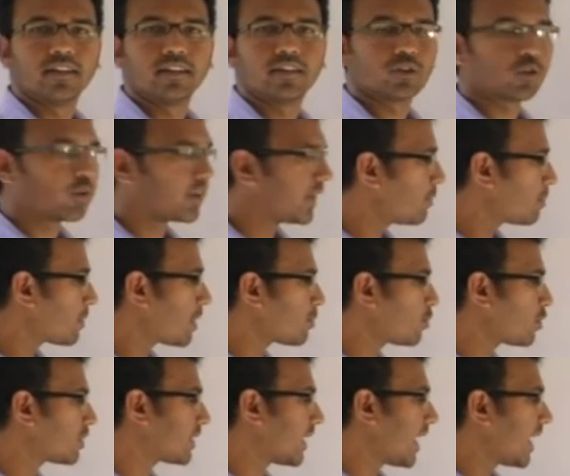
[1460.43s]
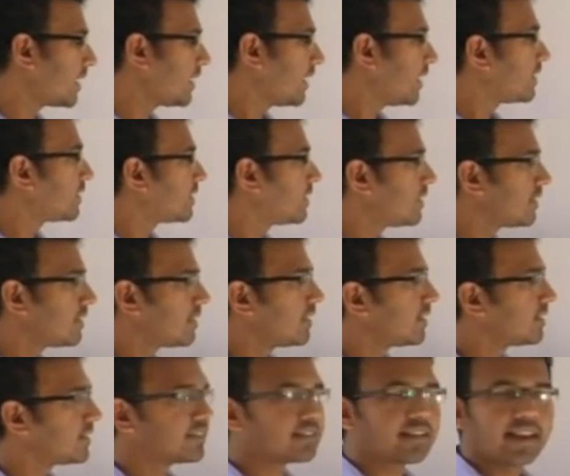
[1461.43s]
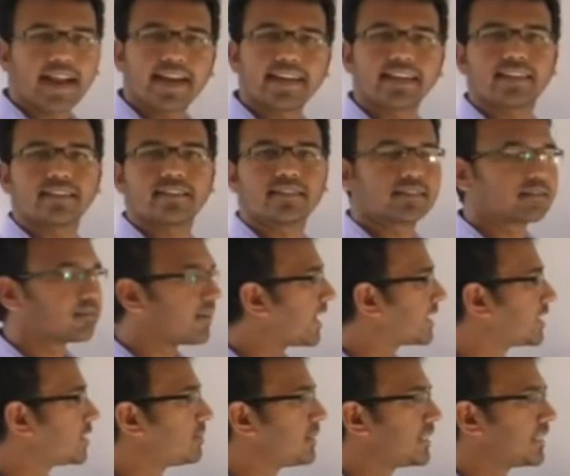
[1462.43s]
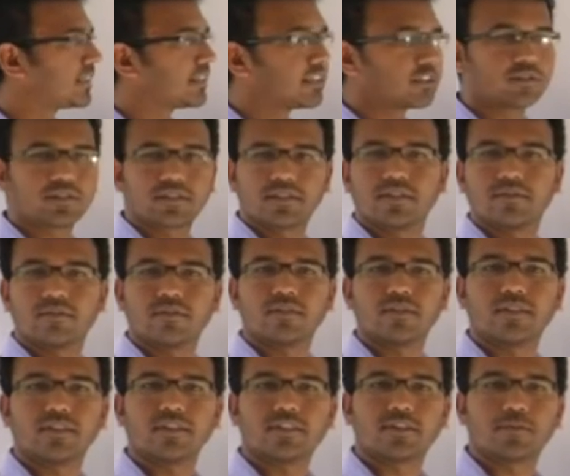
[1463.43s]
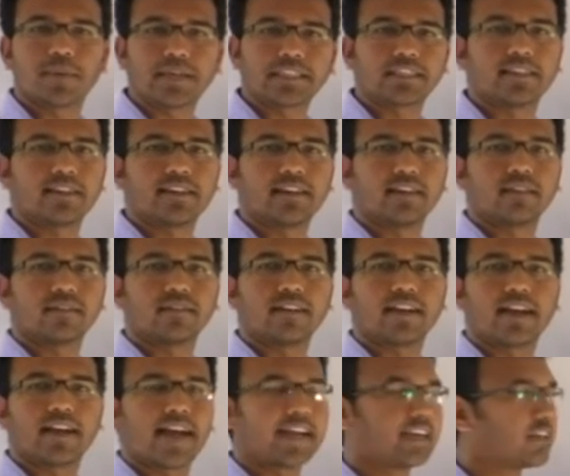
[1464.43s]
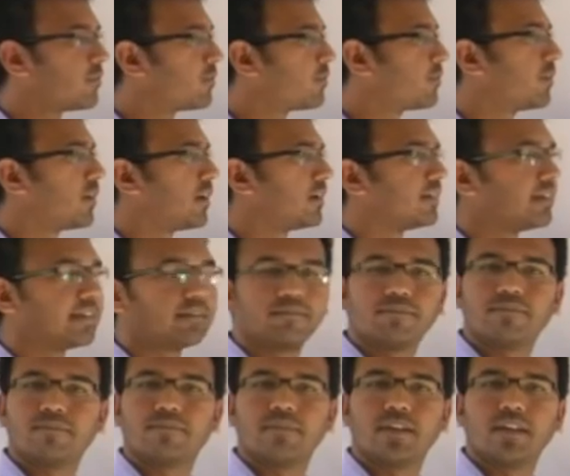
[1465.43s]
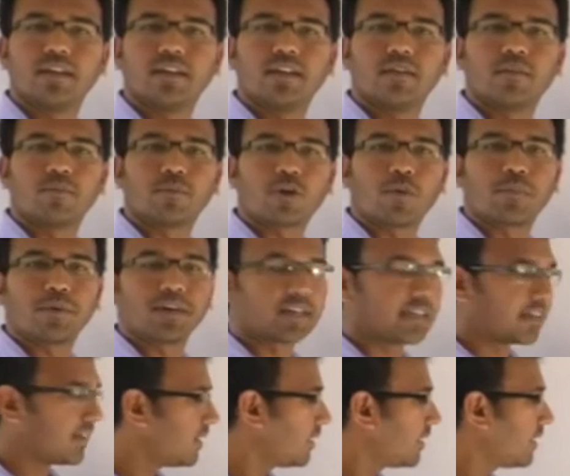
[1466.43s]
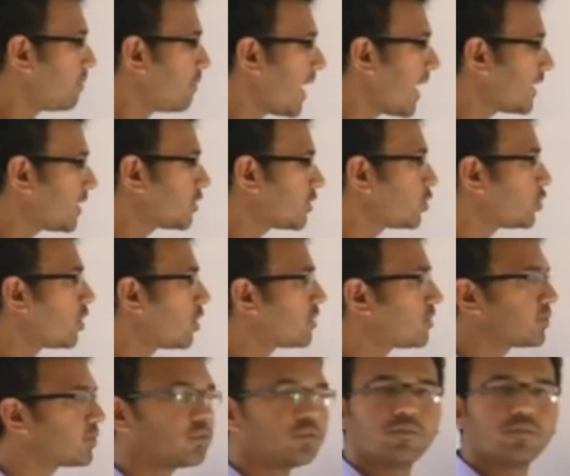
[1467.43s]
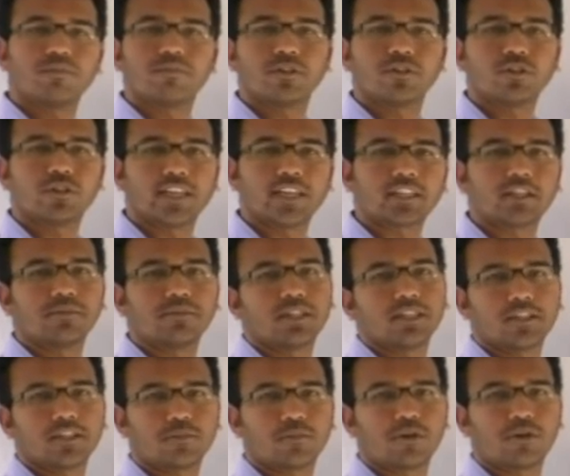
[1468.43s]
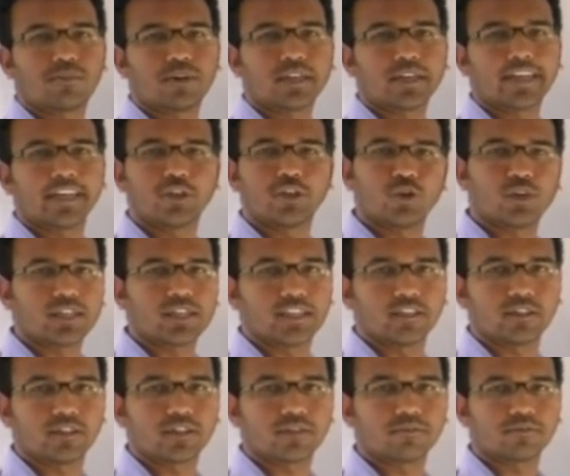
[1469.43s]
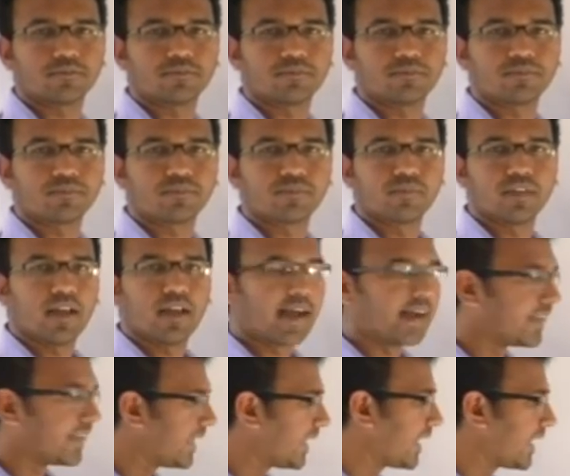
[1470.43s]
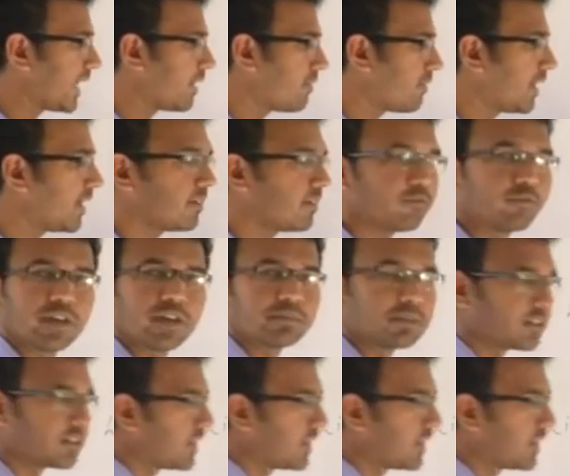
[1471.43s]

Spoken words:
So he proposed that since light is exhibiting this special kind of property, matter should exhibit this property, dual nature. And he gave a famous